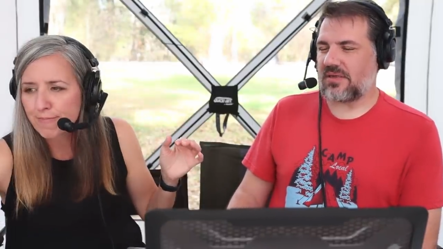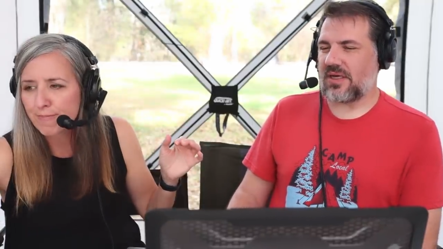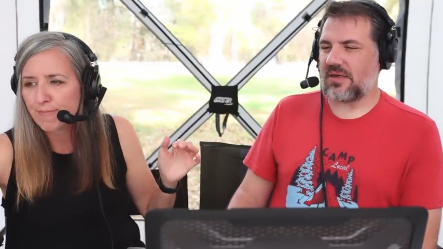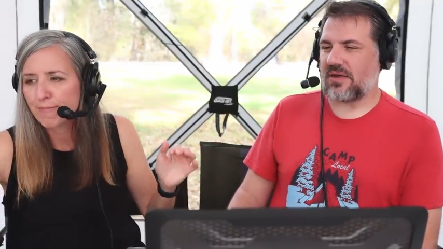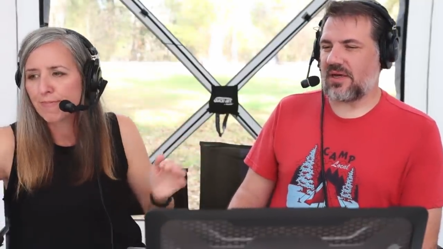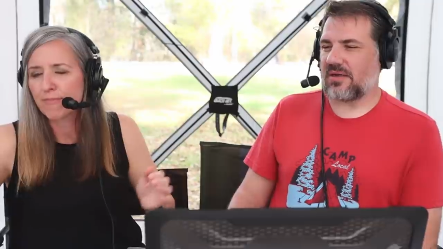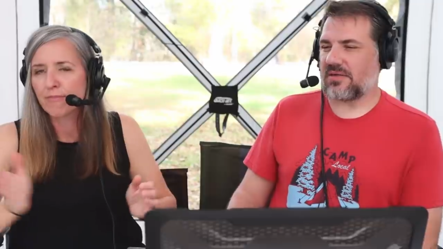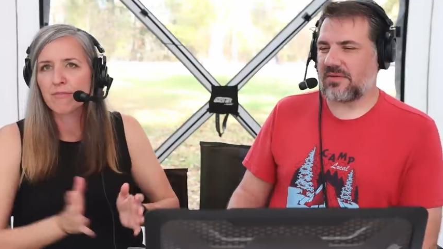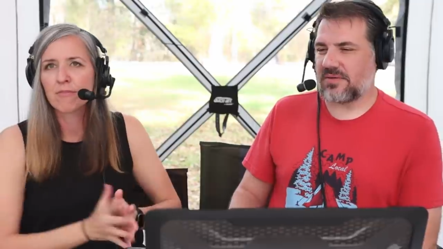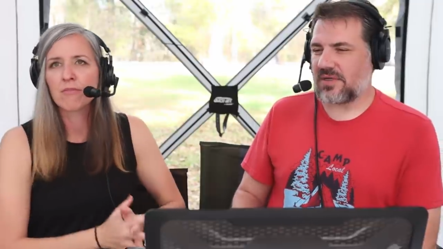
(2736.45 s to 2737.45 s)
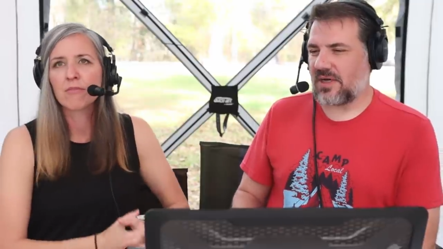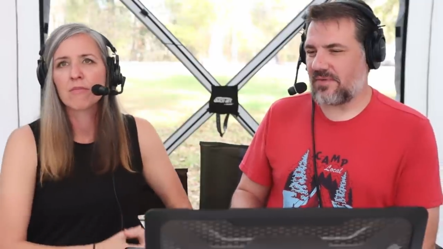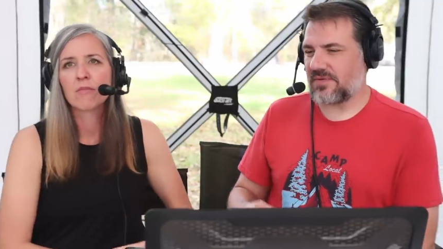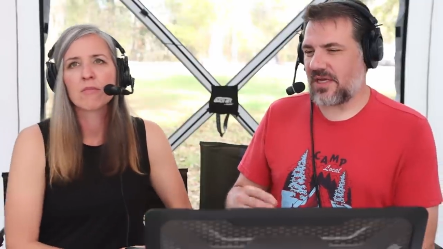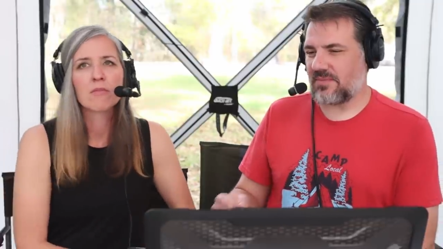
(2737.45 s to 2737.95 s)
Speaker 1: They had closed
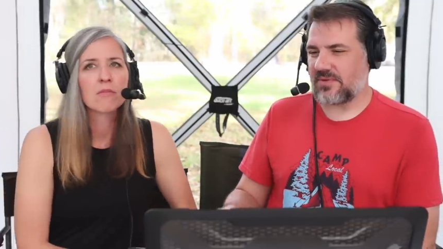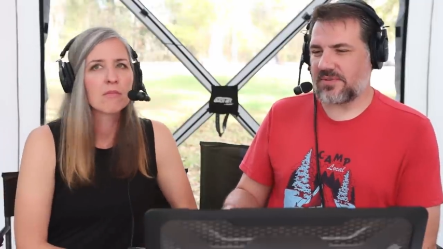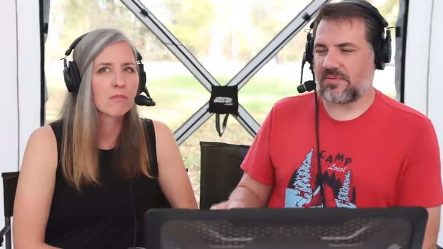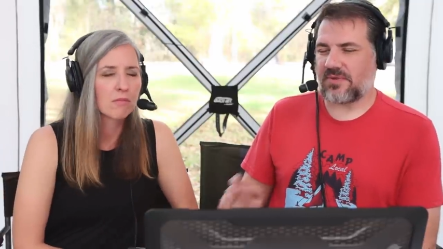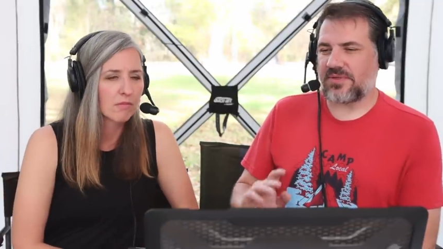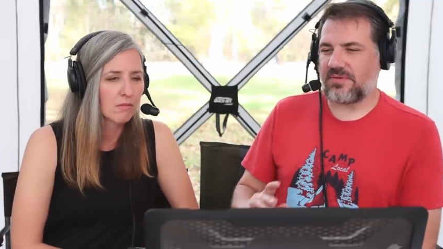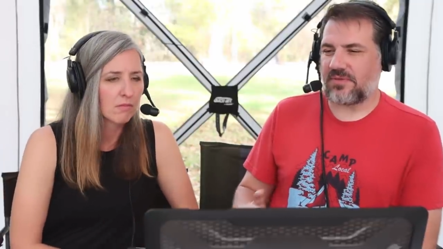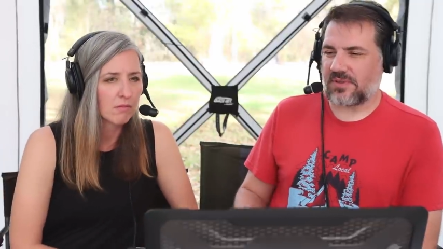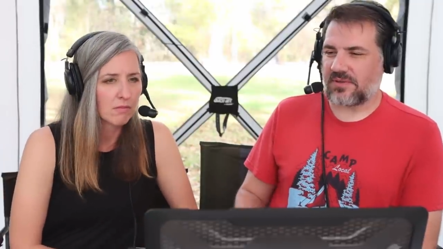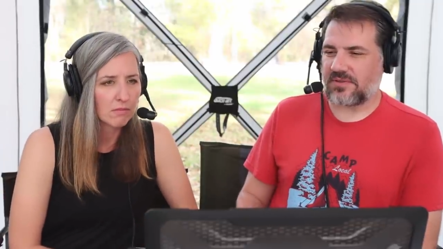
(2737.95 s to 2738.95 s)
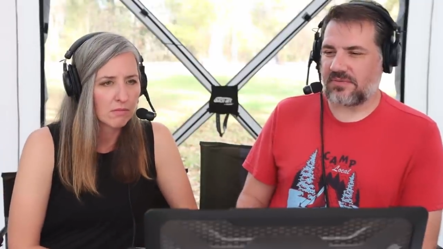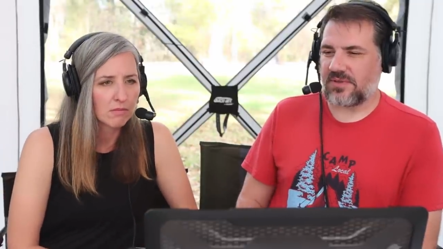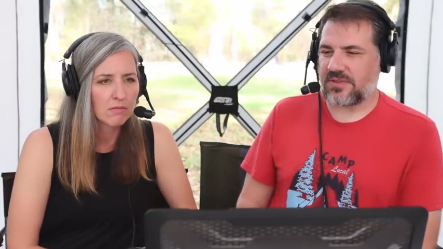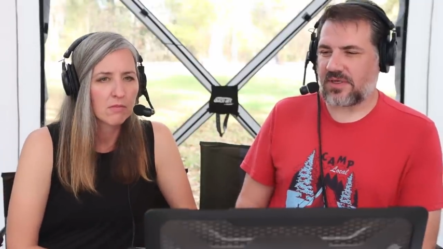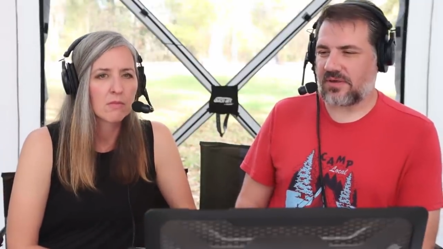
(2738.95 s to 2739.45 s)
off tables that were too close to
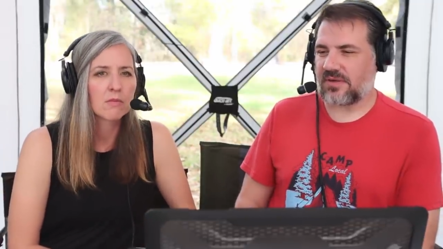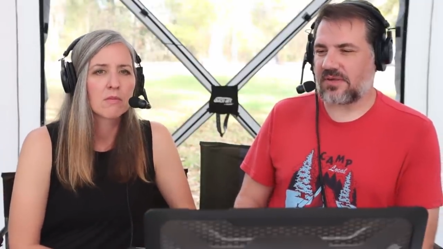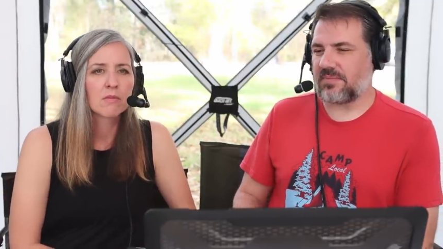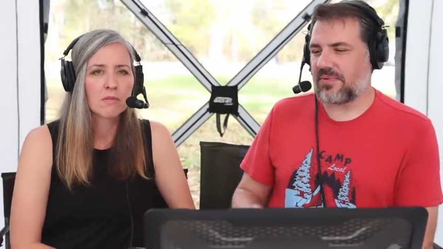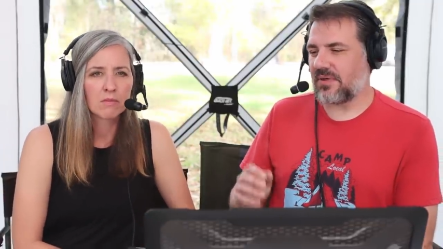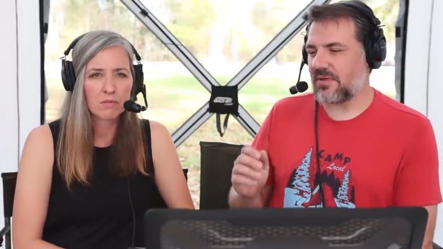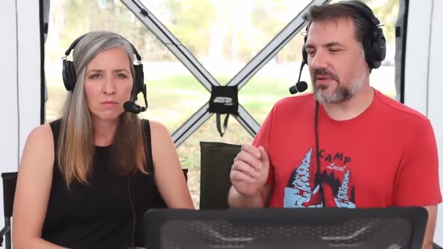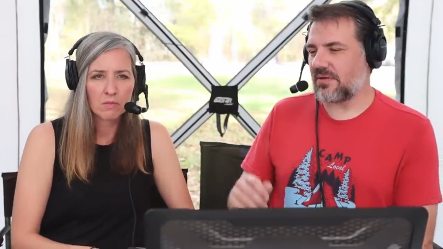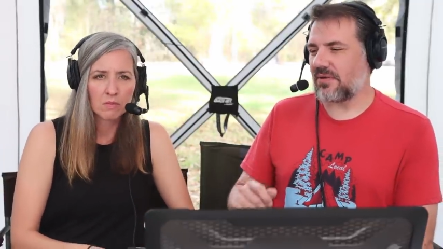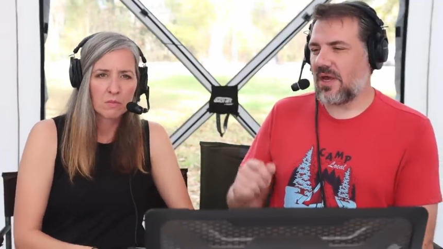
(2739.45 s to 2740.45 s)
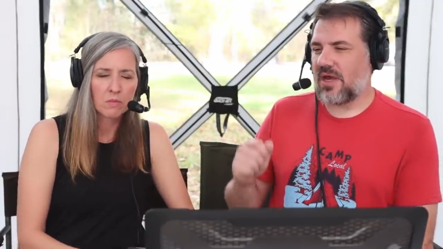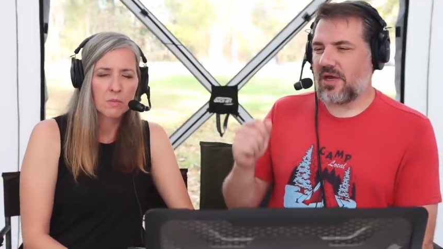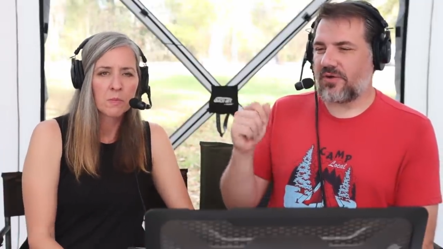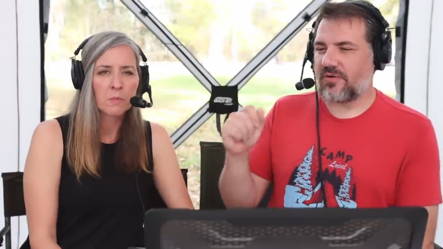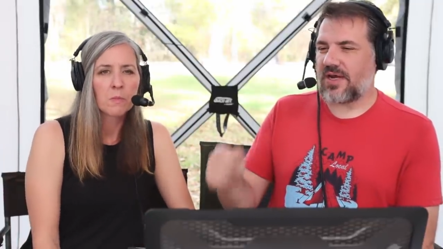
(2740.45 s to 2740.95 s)
each other. They put little
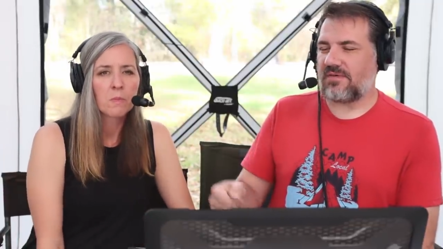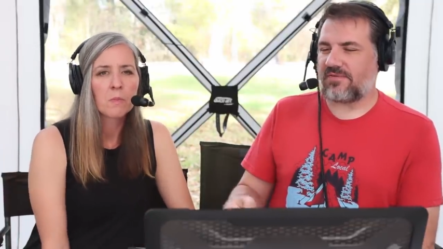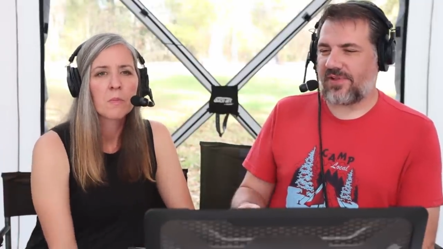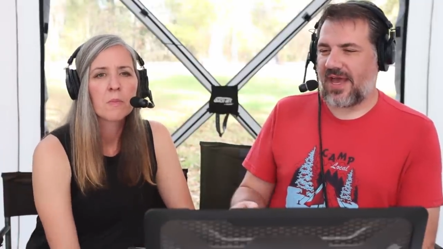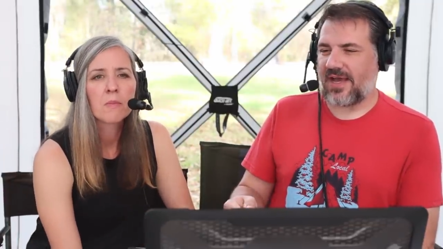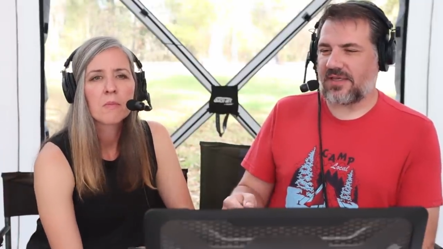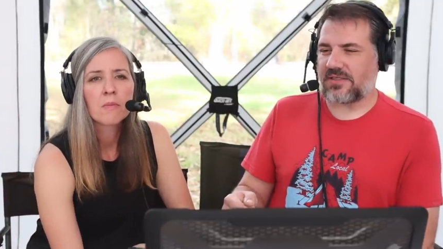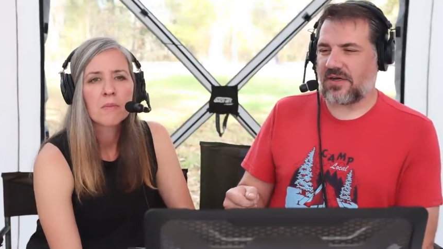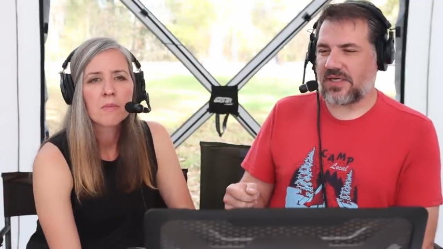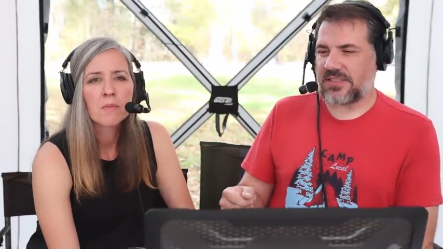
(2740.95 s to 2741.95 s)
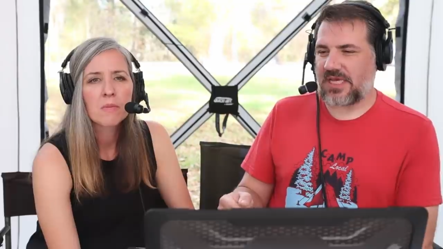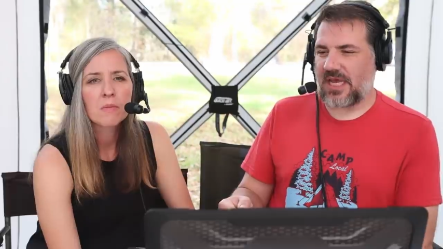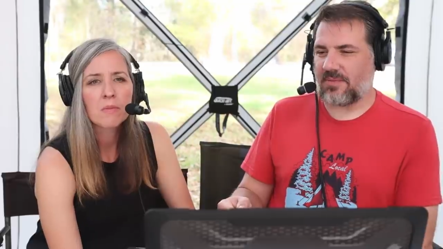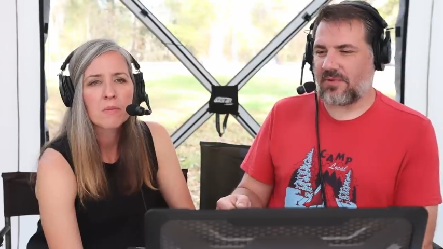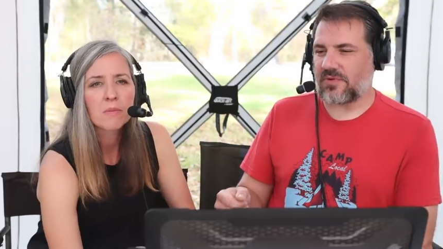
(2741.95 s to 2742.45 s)
green flags on
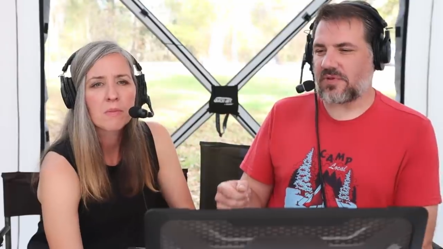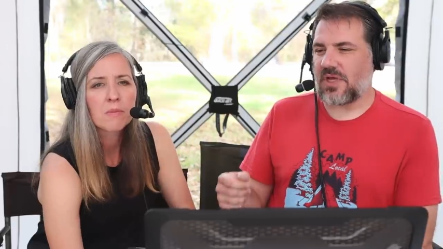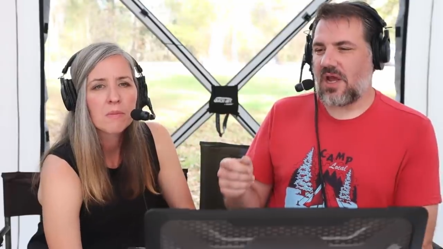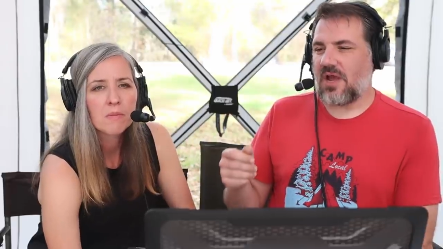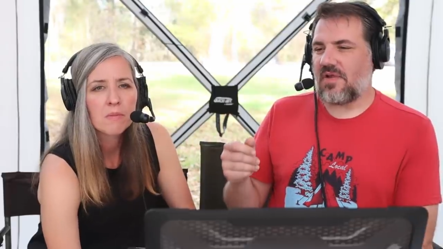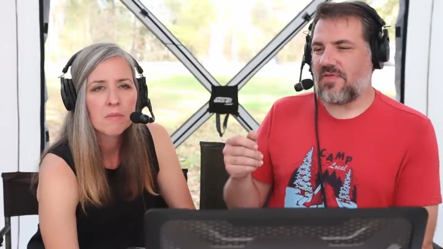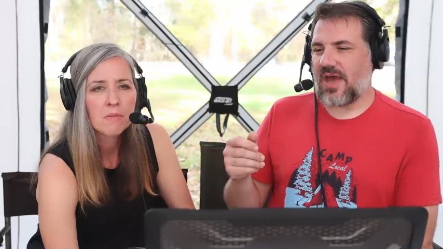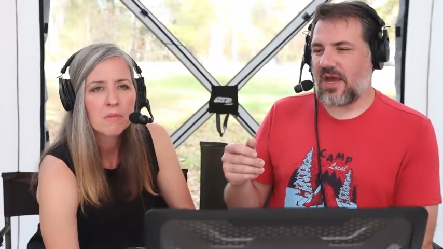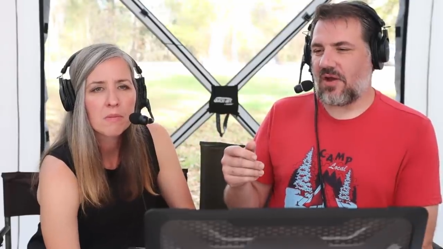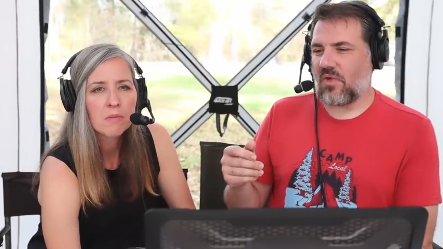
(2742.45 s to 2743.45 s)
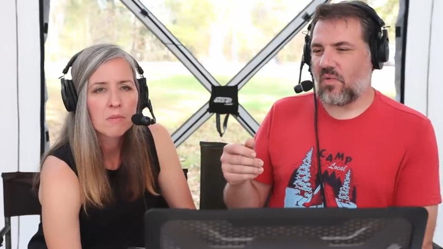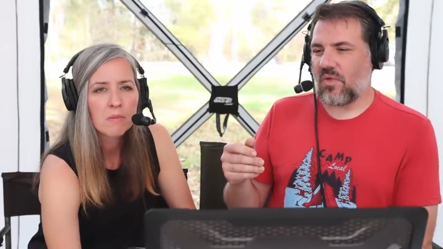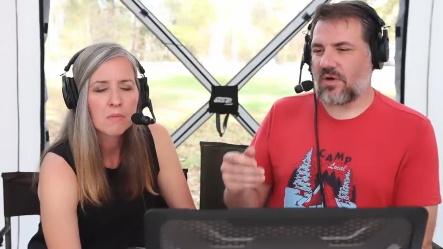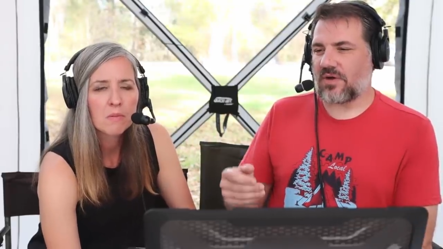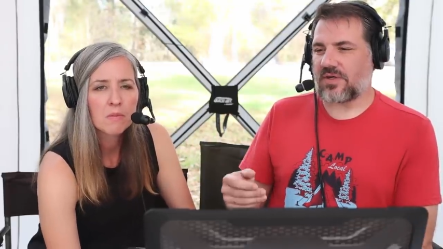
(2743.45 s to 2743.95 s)
tables that
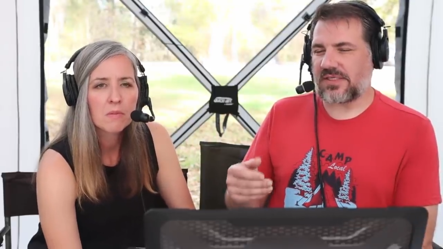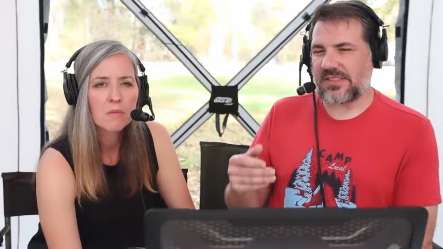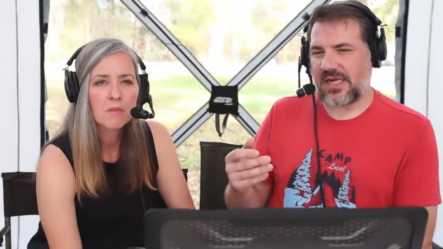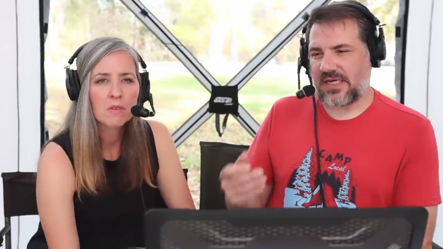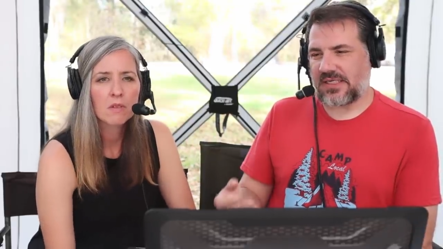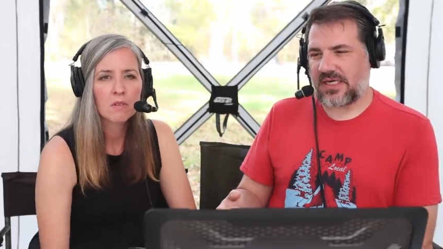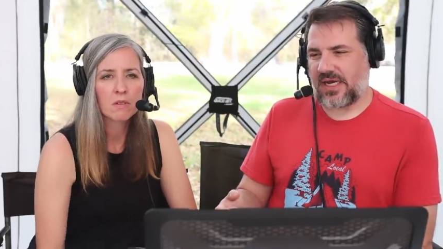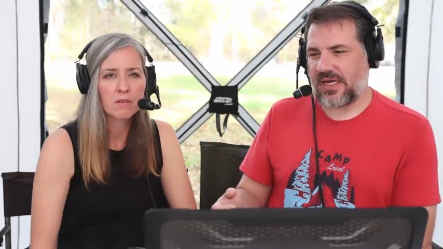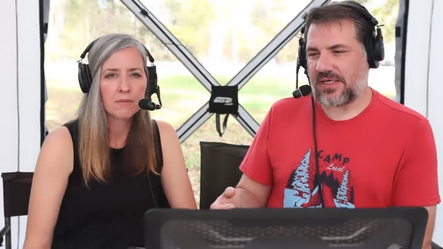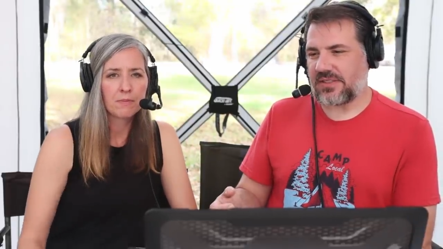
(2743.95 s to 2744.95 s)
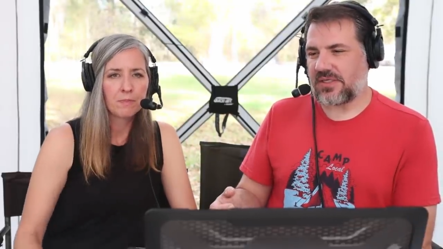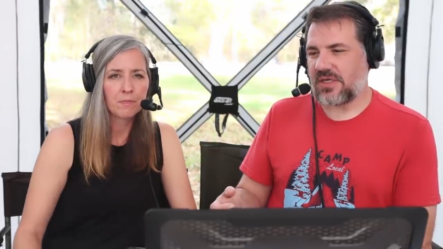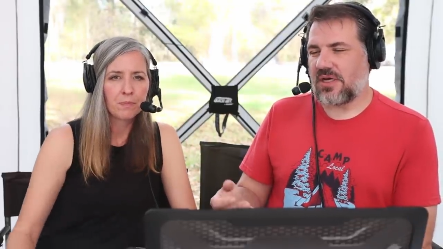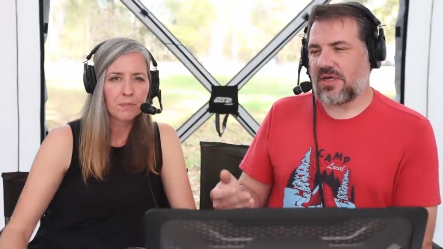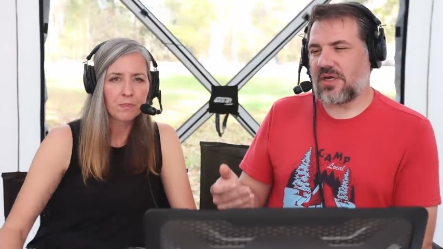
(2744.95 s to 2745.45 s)
were sanitized